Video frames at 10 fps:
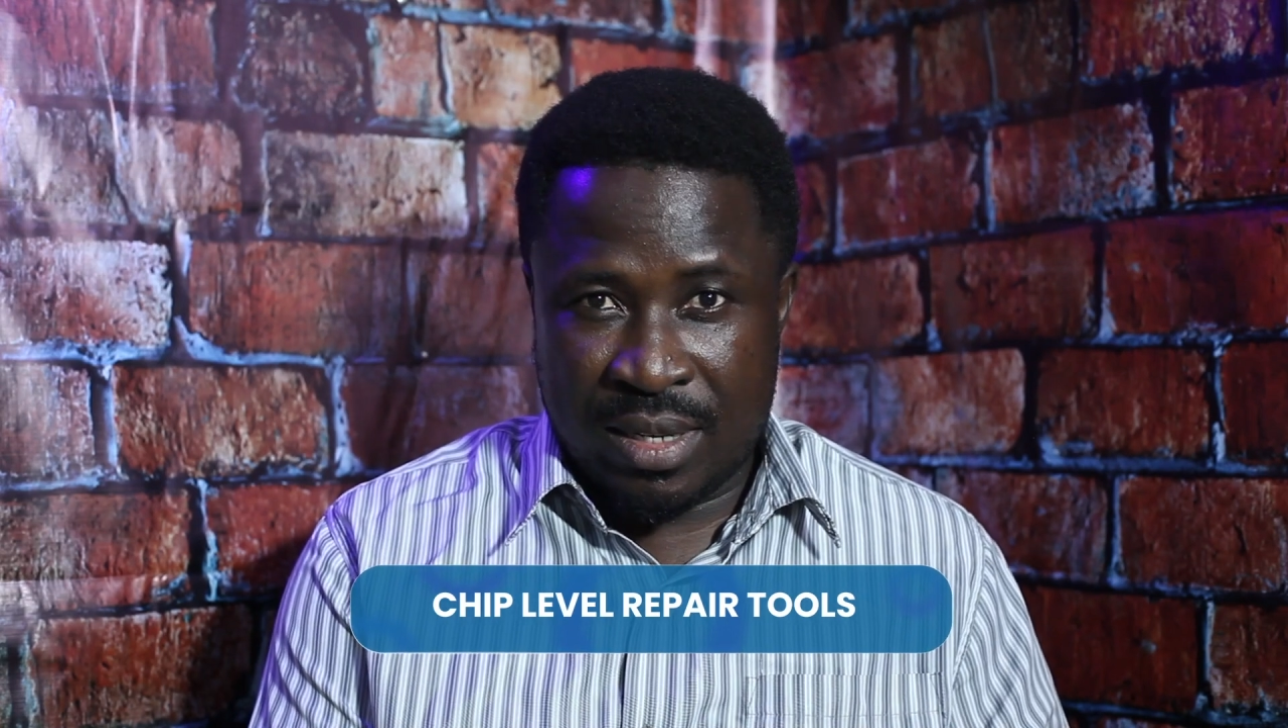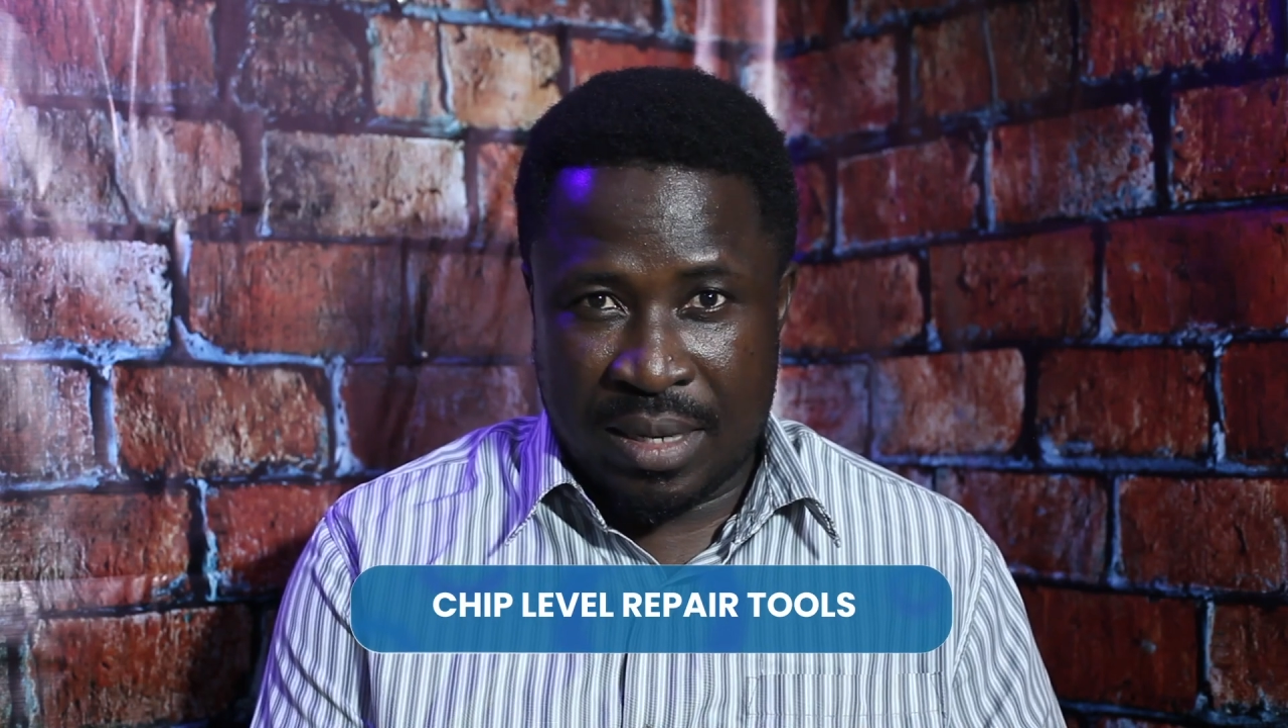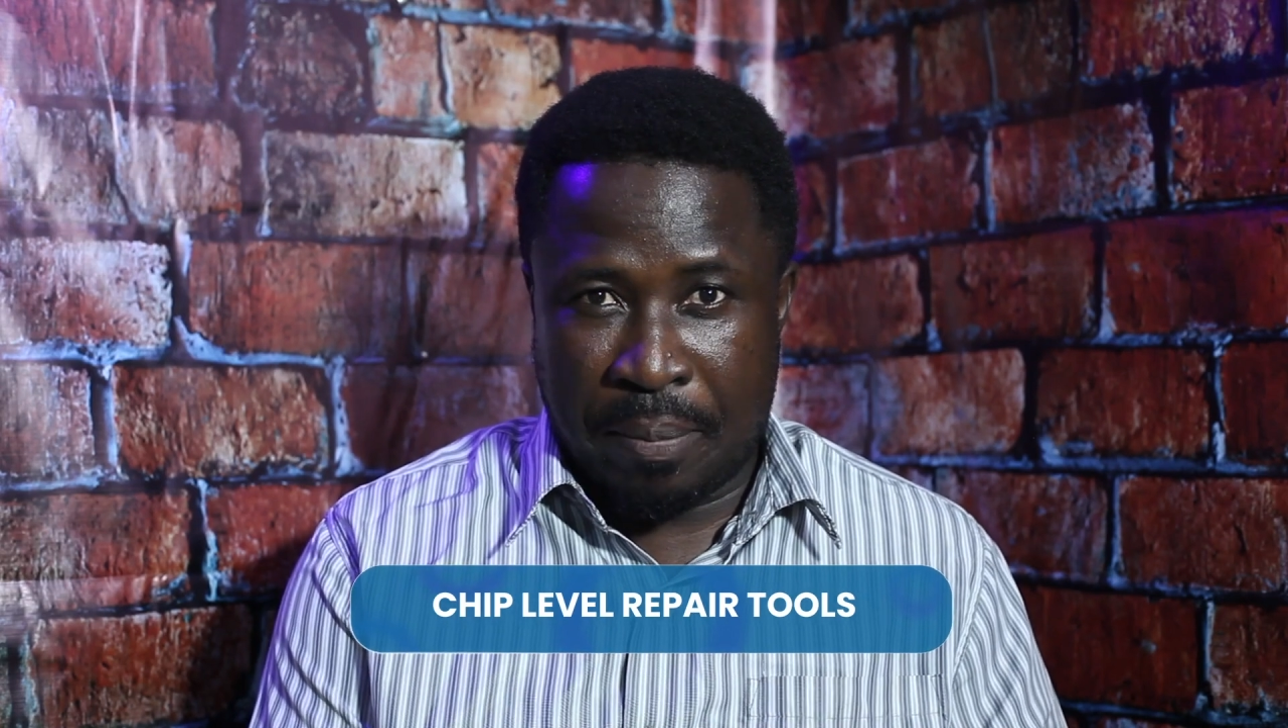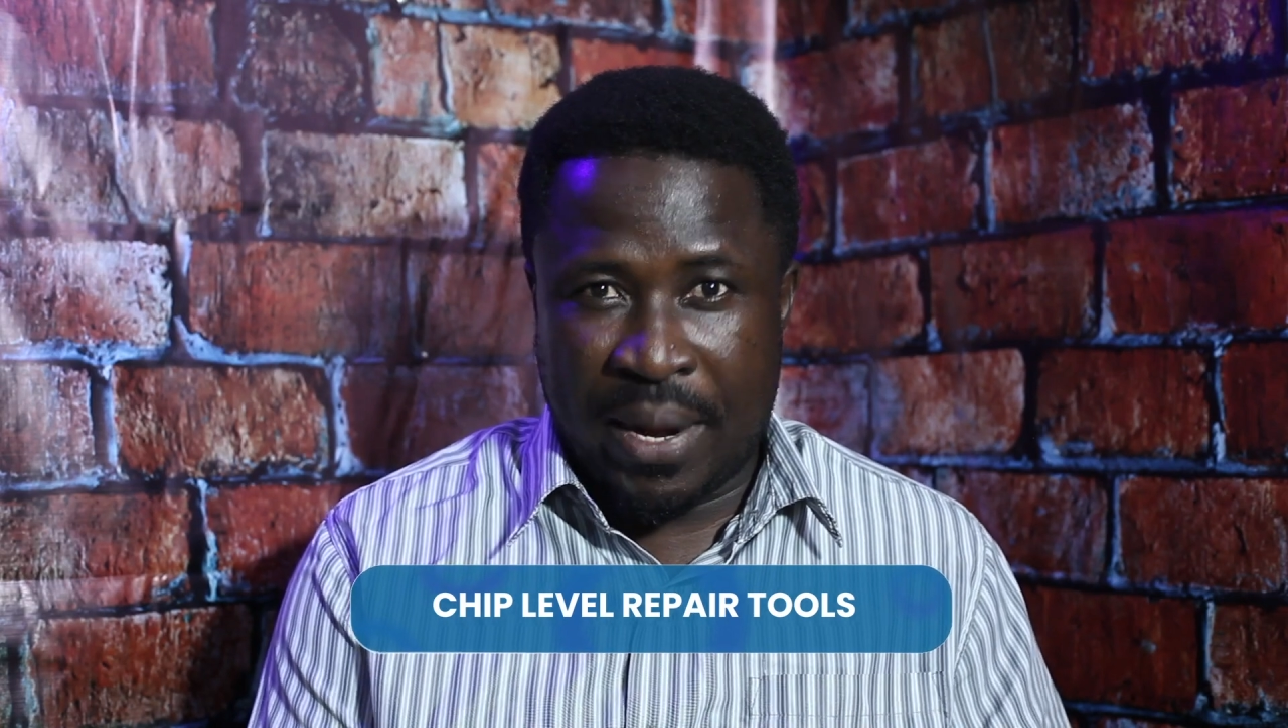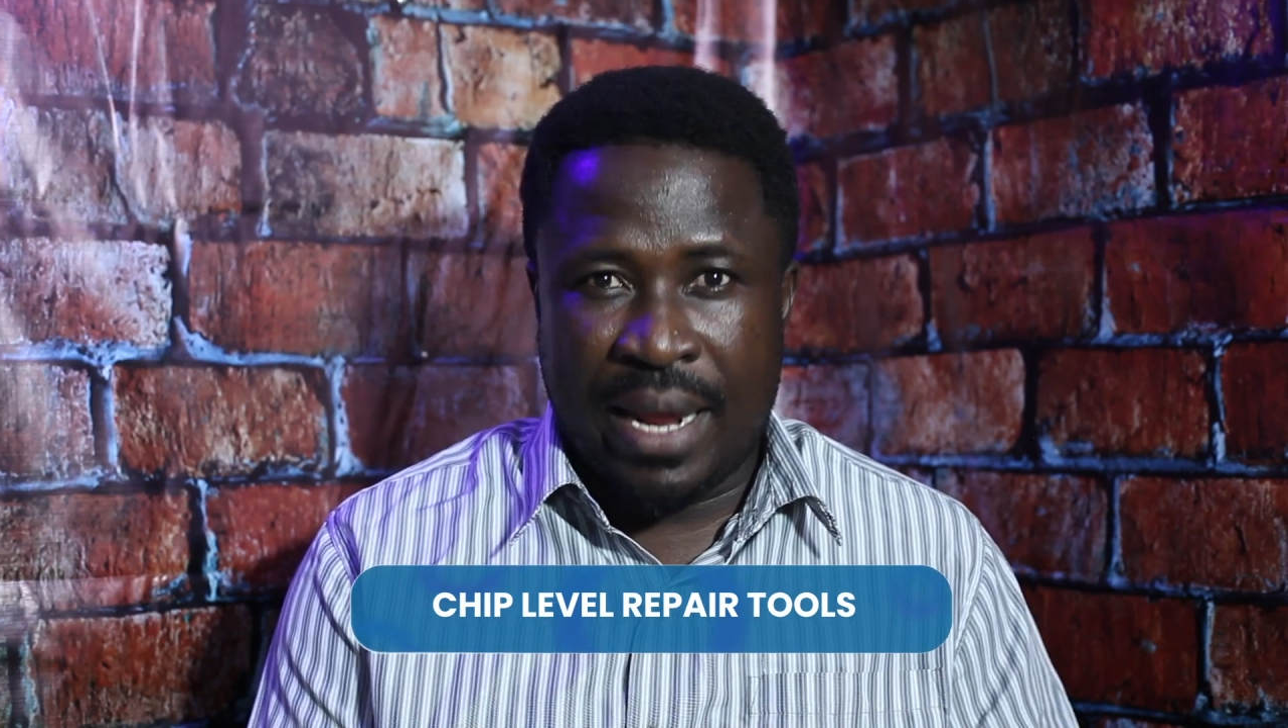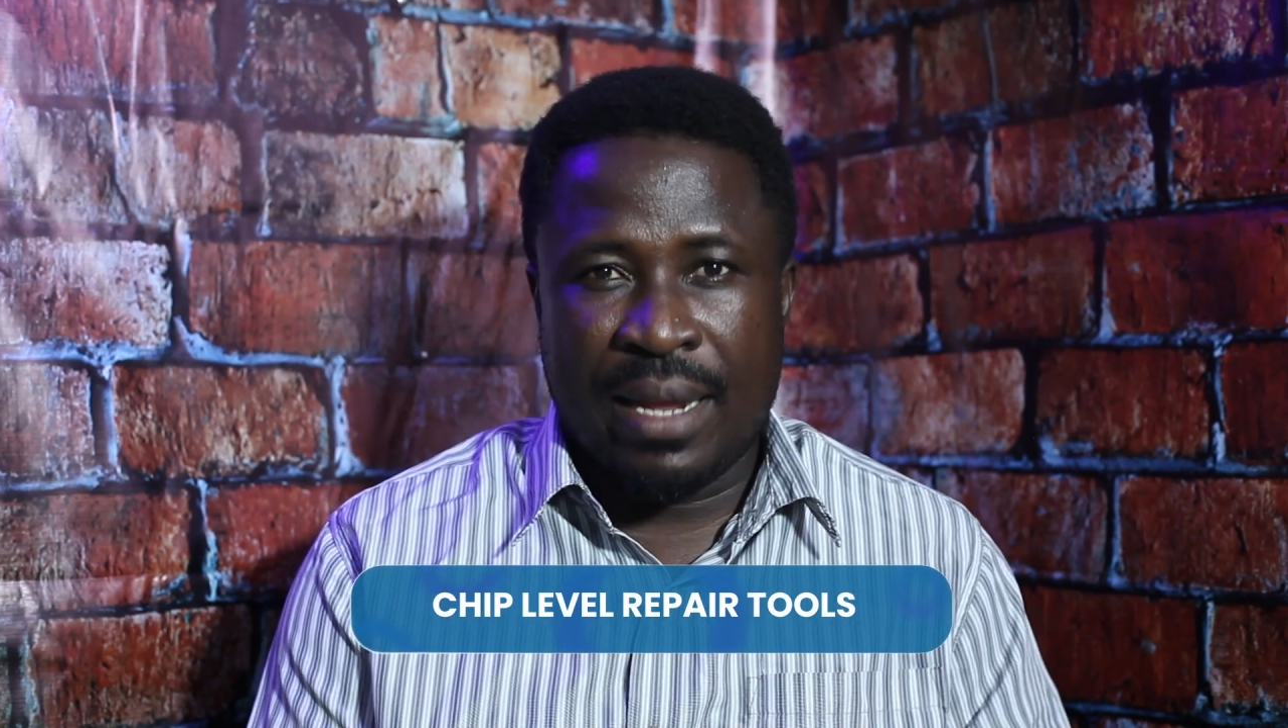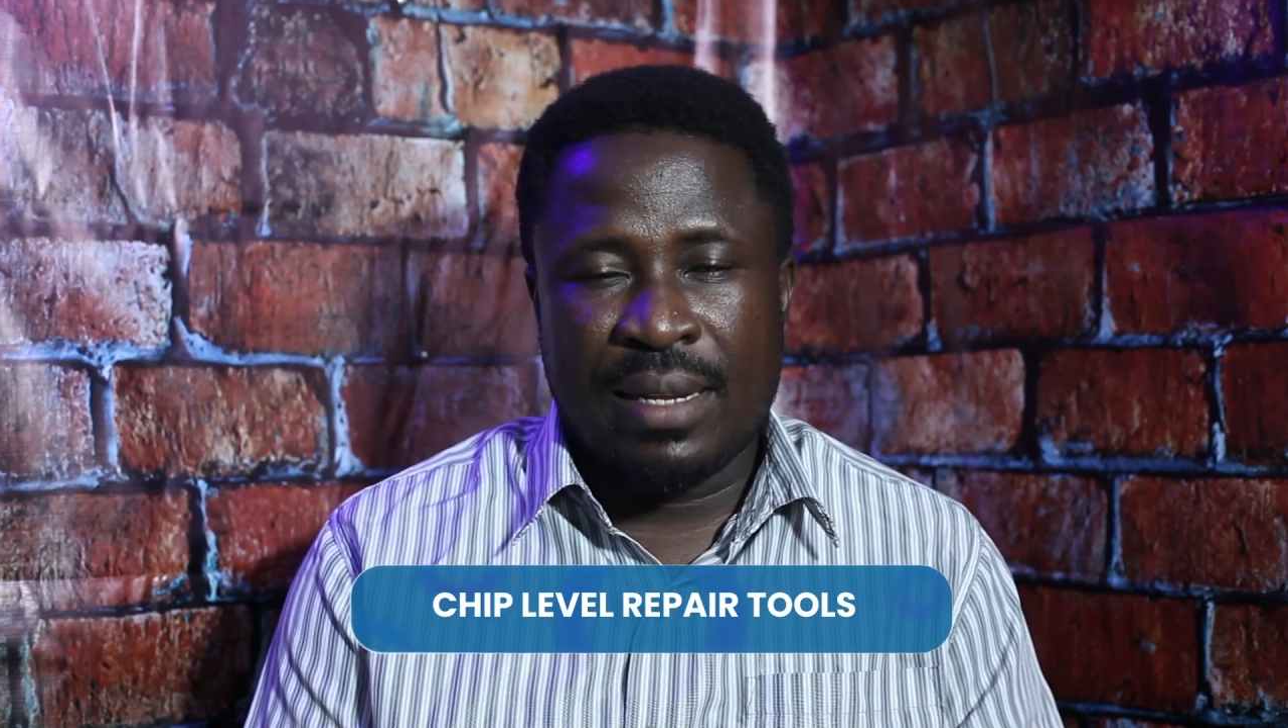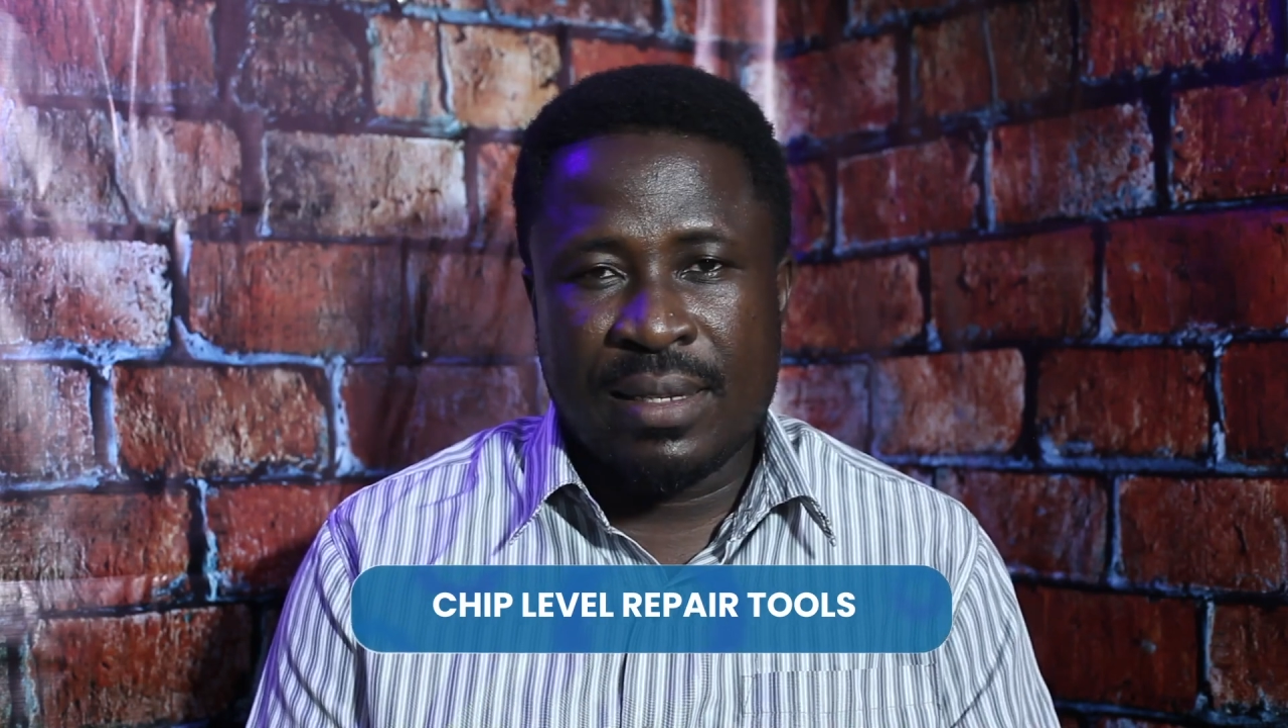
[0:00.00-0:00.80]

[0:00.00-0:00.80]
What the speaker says: repair.